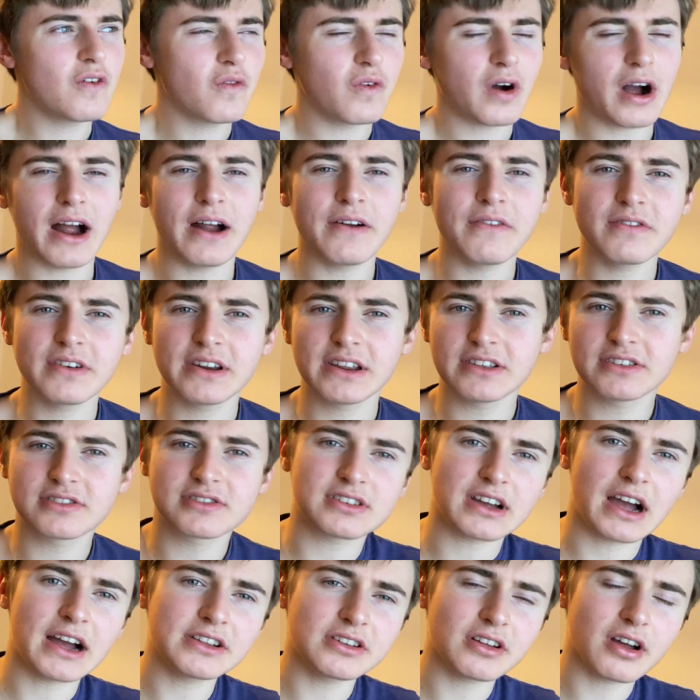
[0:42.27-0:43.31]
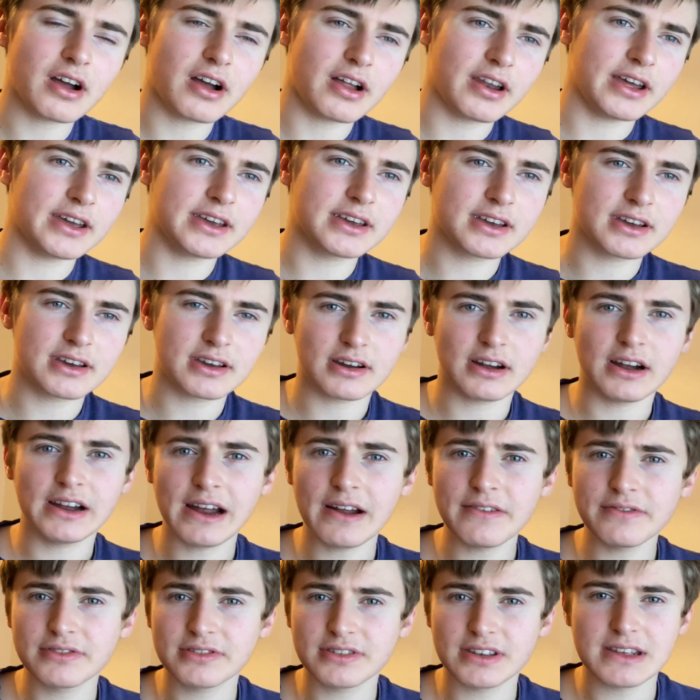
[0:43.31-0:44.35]
I
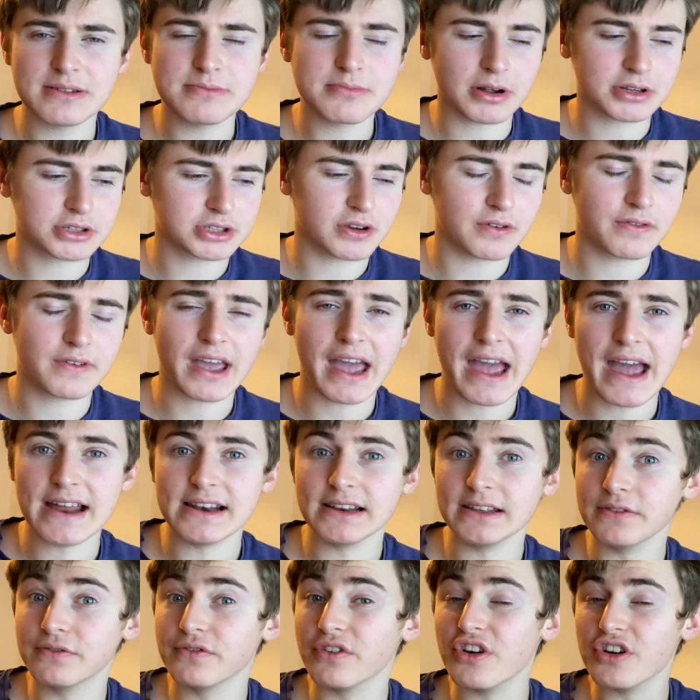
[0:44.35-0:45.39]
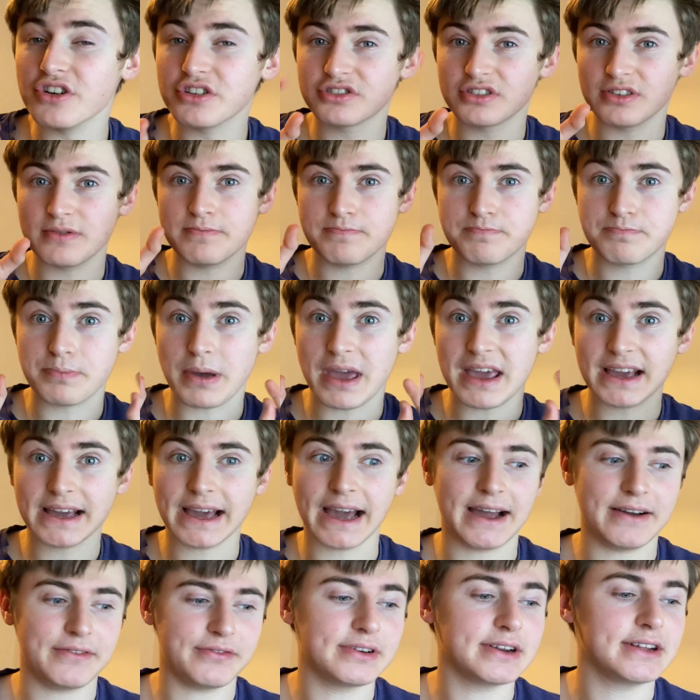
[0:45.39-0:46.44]
haven't seen much of Kenny versus big
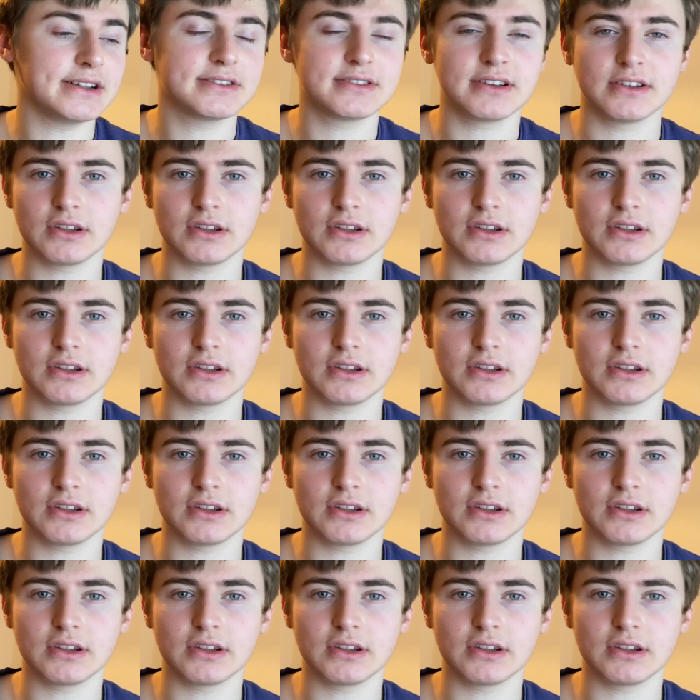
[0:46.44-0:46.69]
athletes,